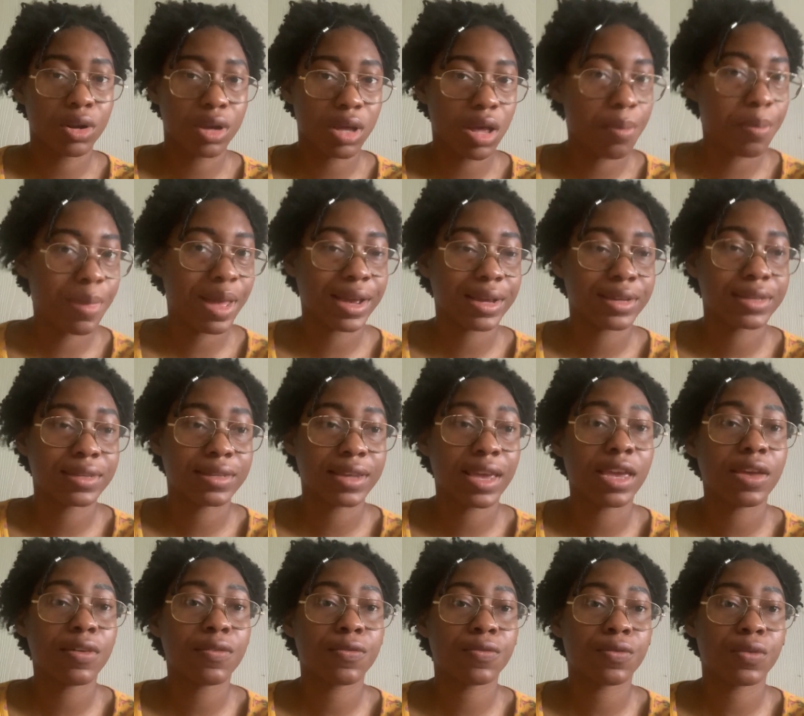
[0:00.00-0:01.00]
come back
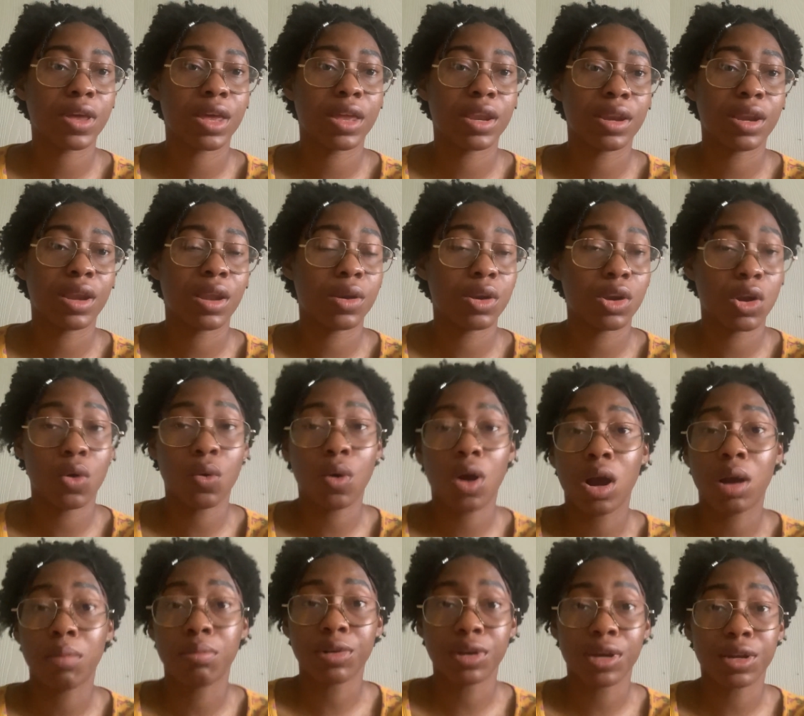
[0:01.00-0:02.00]
safe and no
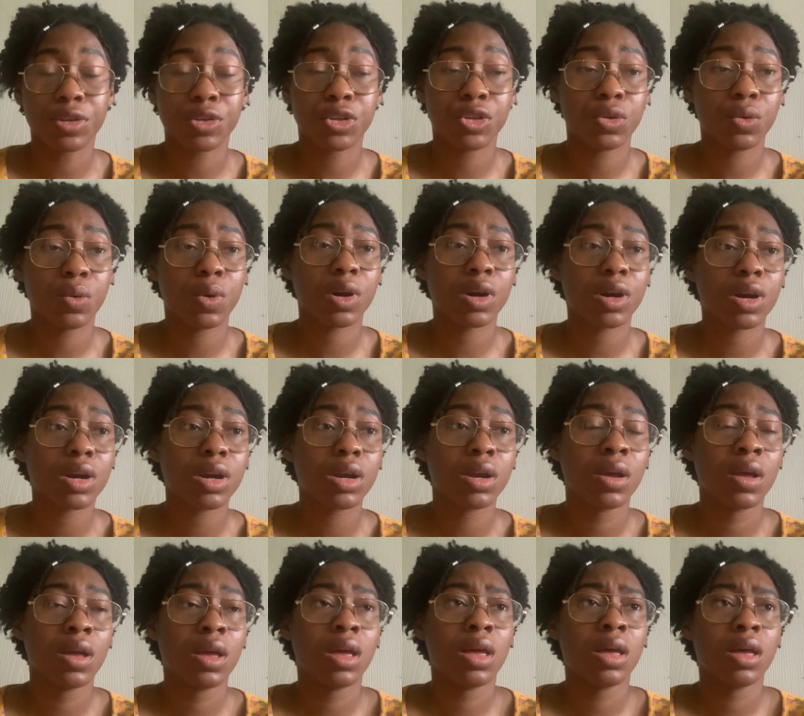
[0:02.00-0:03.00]
harm done to her.
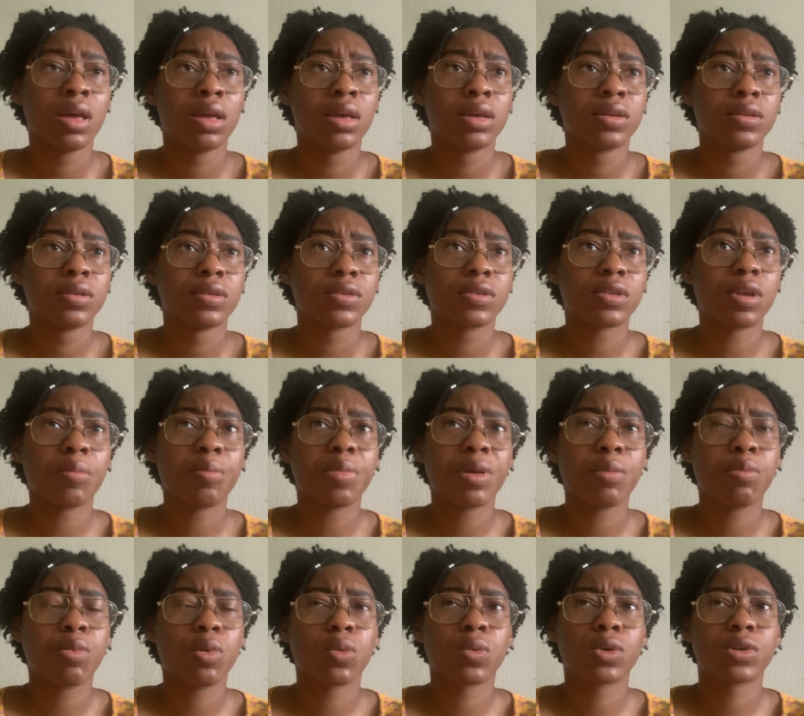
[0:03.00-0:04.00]
Some
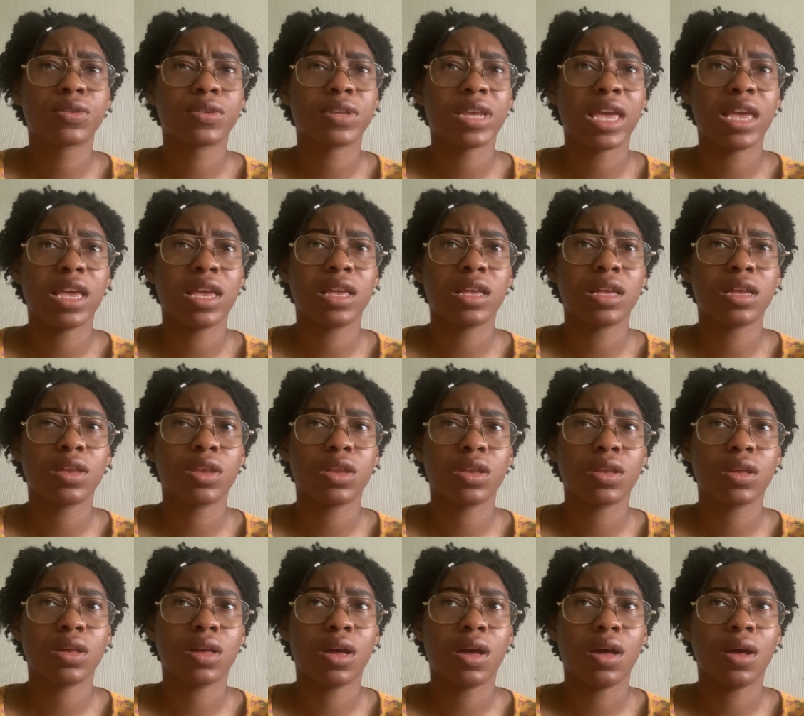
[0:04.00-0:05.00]
people were saying
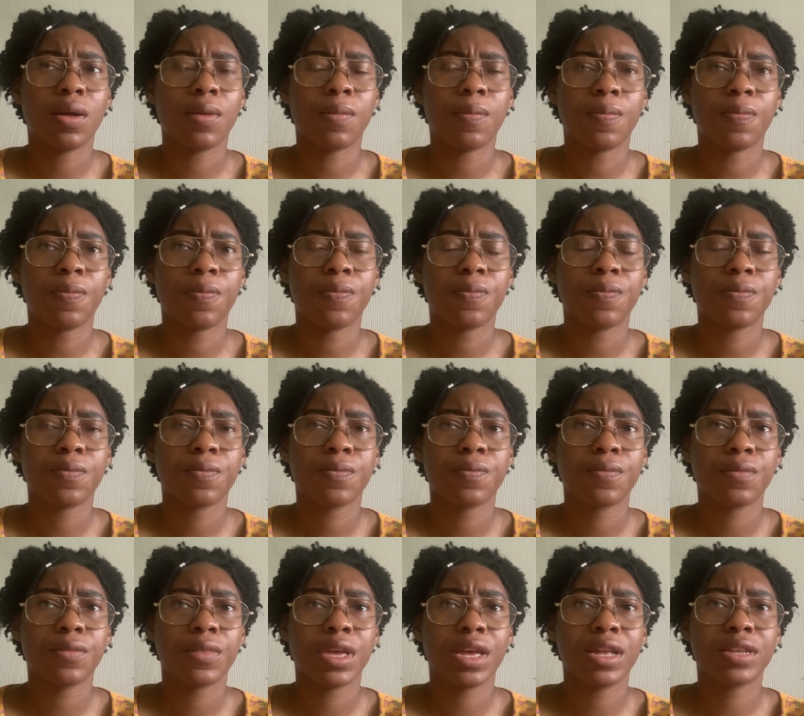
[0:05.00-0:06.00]
um,
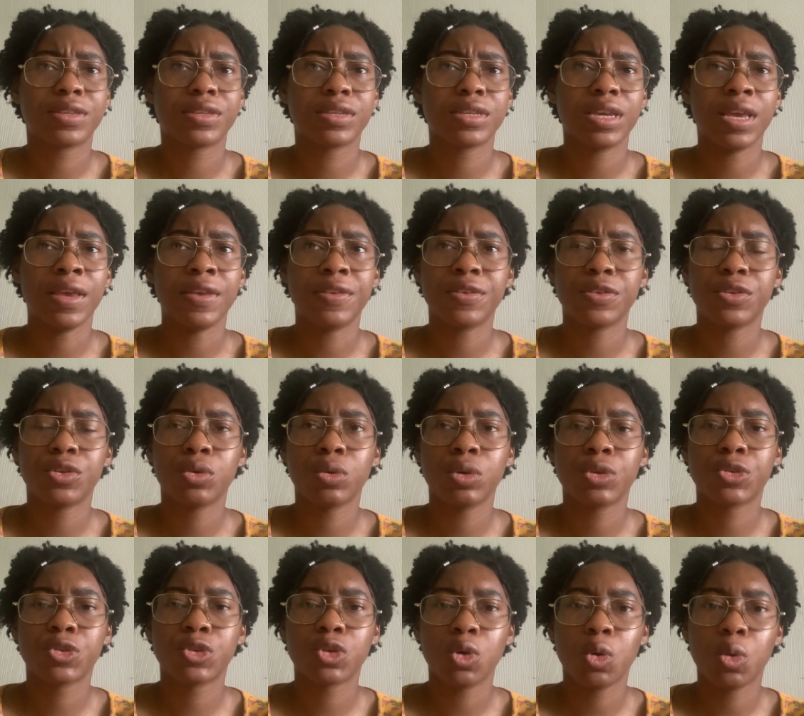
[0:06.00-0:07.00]
it's easy to
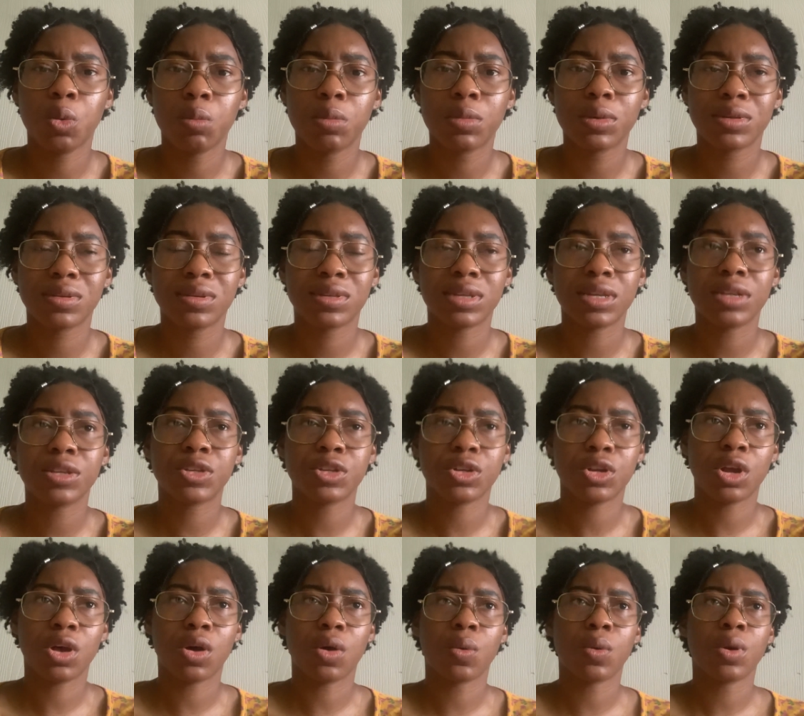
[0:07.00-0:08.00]
assume since, you
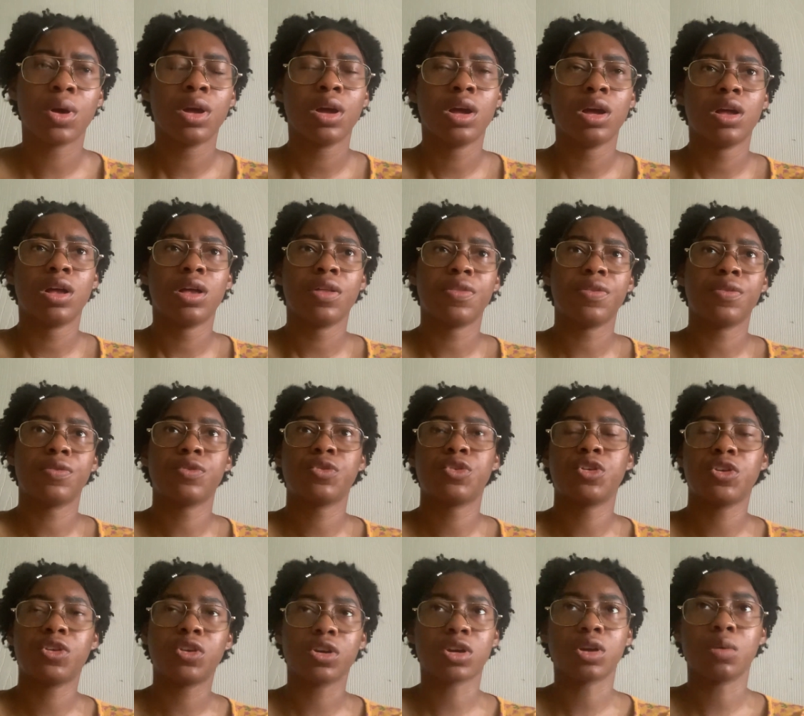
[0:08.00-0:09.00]
know,
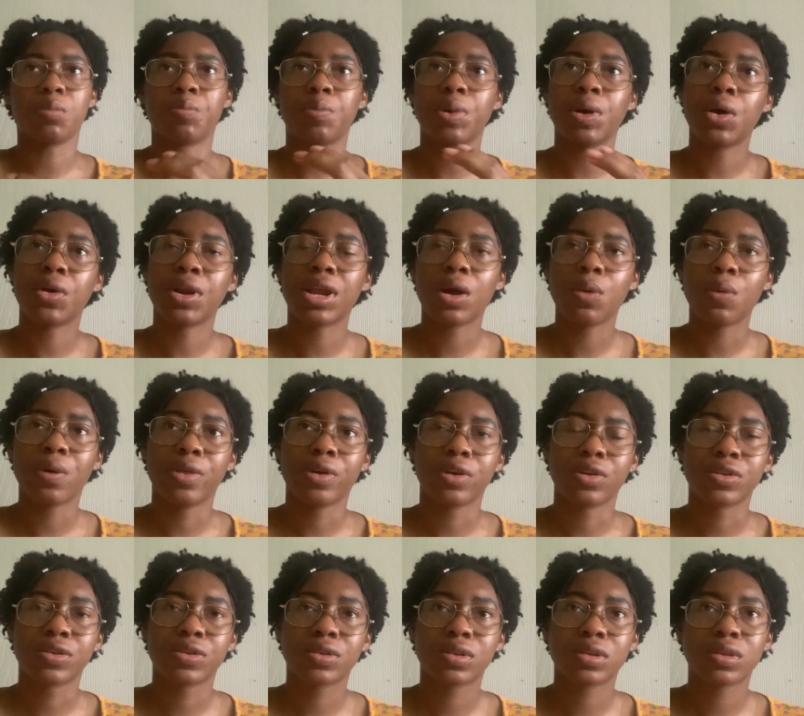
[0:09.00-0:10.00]
she took a boat out with
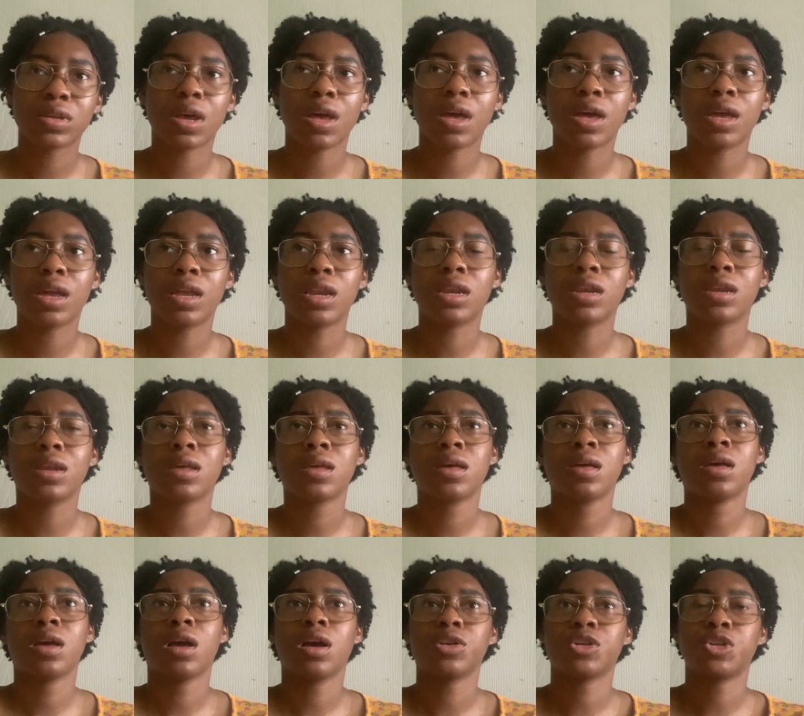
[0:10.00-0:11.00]
her son,
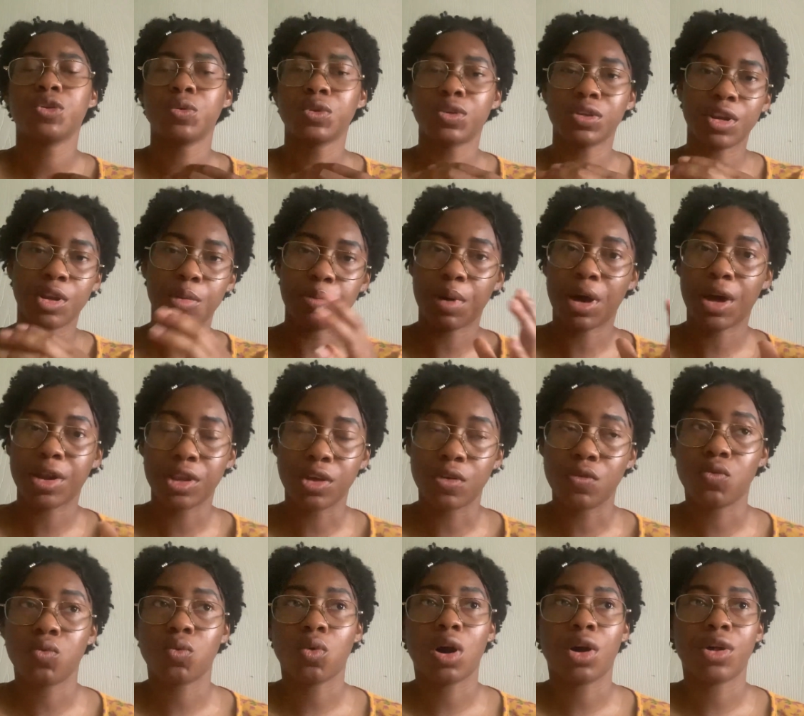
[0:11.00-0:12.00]
she was in a body
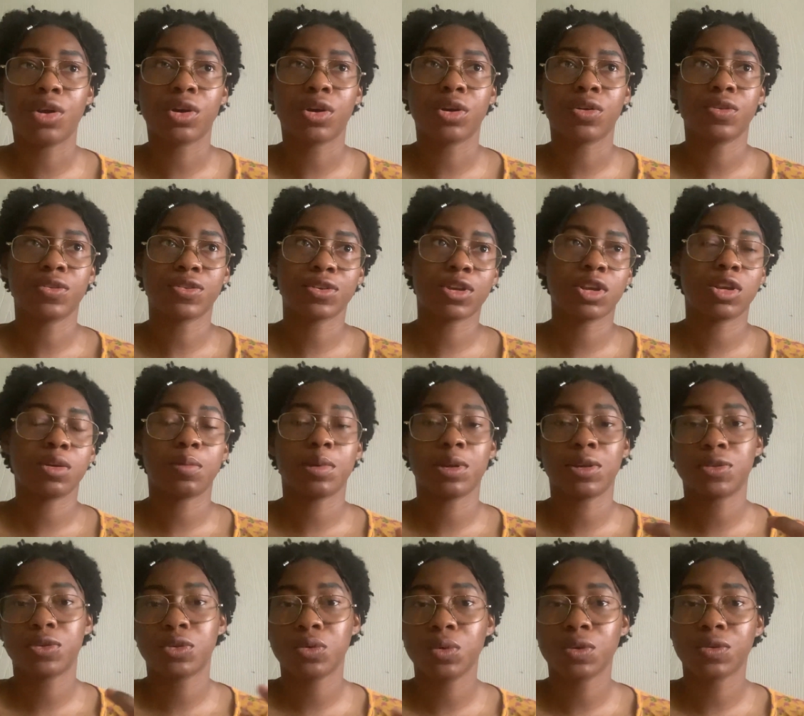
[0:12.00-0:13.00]
of water, this could have been a
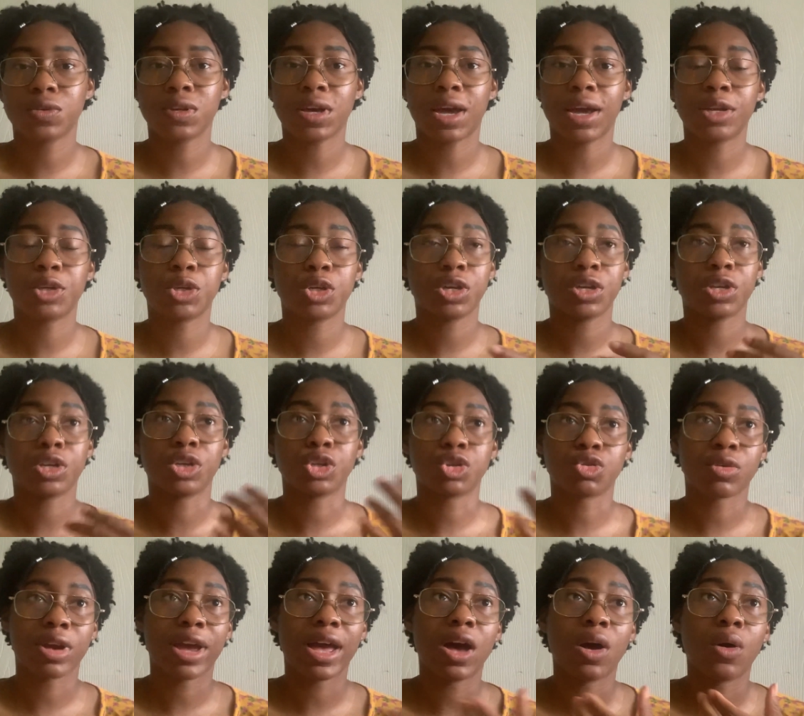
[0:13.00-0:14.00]
suicide, she could have
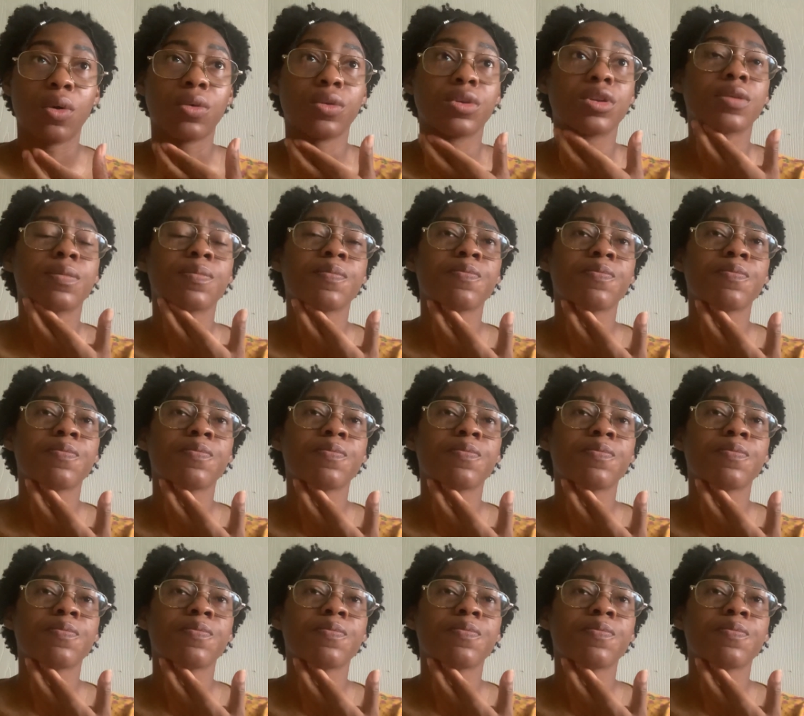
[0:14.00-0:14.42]
drowned.